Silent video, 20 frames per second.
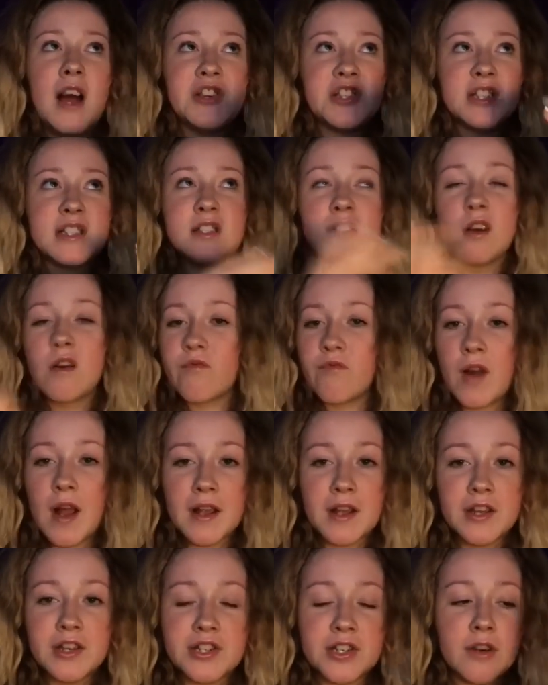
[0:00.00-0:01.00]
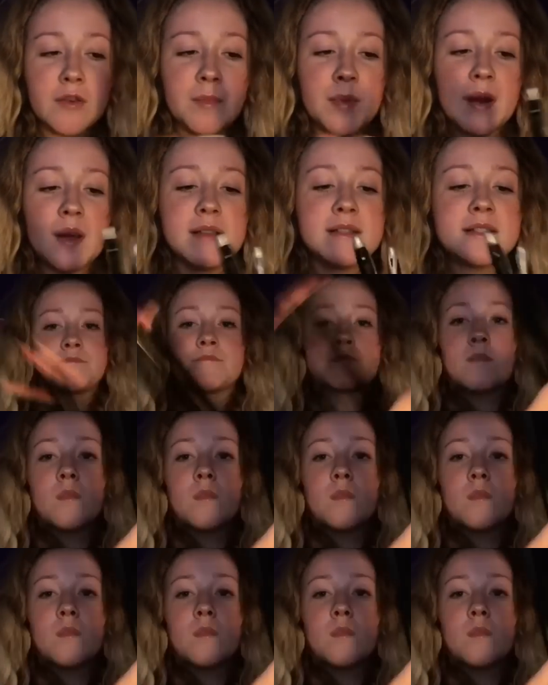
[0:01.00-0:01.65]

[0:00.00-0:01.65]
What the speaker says: I just love writing in gel pens.